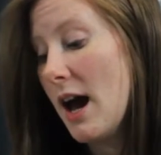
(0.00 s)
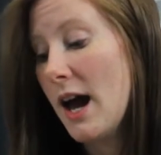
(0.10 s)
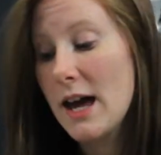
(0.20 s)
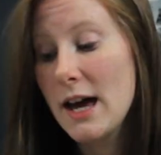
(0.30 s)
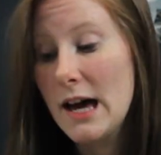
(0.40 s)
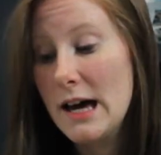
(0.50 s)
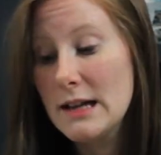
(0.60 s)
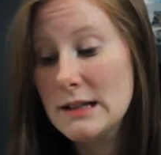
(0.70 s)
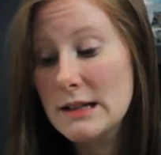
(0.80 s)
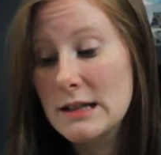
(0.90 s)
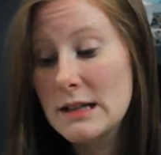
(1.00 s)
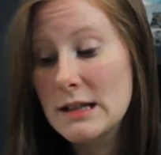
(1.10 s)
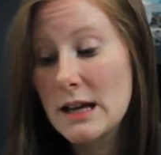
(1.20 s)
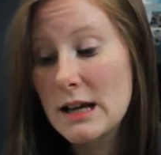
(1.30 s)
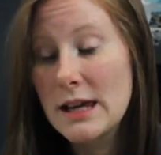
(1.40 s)
And
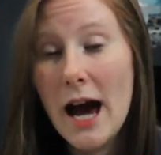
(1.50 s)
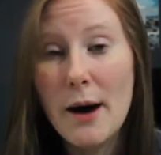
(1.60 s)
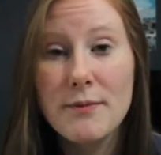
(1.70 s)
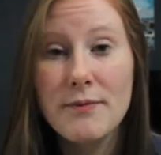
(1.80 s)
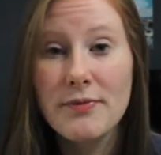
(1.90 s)
yeah,